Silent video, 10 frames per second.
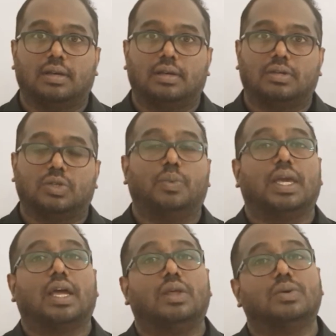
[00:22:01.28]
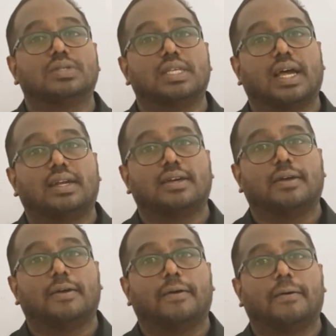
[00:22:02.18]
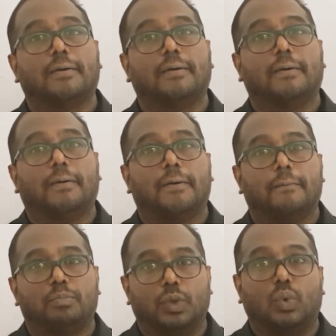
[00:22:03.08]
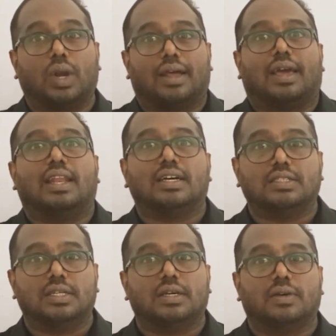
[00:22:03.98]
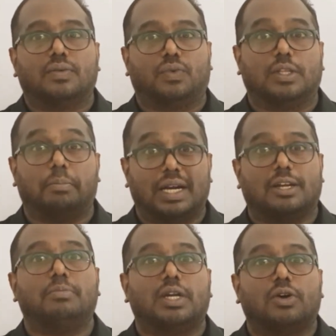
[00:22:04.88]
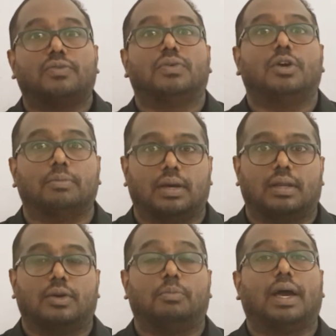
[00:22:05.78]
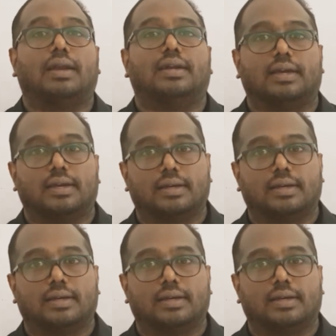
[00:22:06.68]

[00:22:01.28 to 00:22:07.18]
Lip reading: So we can use that nuclear energy for the betterment of humanity.